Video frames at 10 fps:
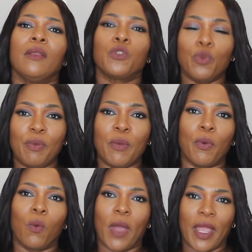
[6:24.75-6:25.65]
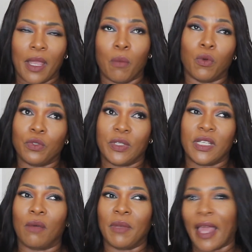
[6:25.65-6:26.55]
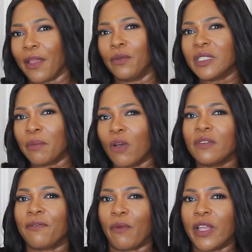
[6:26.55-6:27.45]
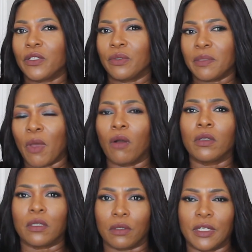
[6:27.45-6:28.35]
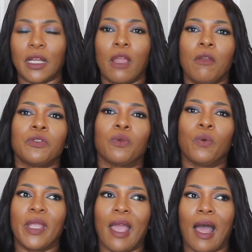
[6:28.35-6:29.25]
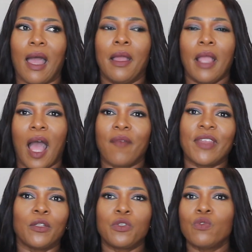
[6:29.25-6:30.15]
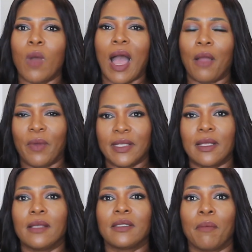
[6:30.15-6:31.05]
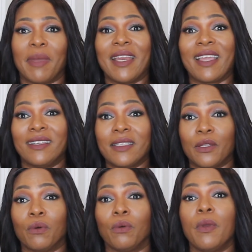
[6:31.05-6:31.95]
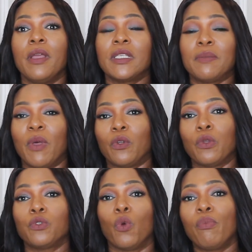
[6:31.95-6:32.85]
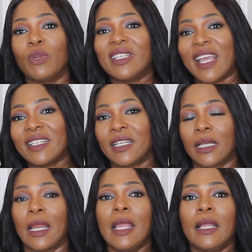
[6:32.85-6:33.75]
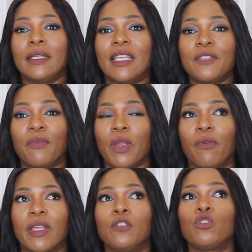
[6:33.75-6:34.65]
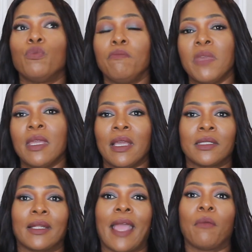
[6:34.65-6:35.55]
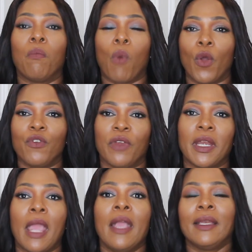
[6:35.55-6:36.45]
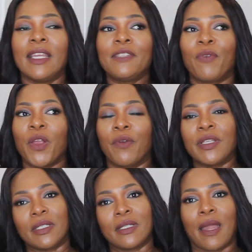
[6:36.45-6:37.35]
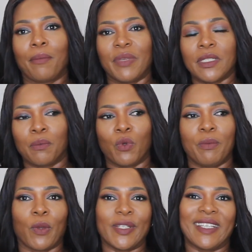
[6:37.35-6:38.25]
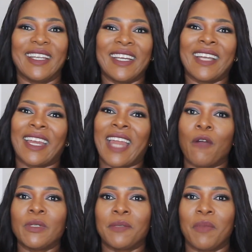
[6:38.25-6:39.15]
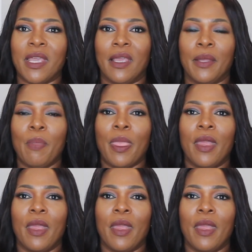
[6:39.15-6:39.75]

2 people were able to tell me, like, you smell fresh, you smell good. So yeah, after 2 hours, somebody can still smell you. So projection, this fragrance to me is like moderate. This fragrance is not beast mode because it didn't announce me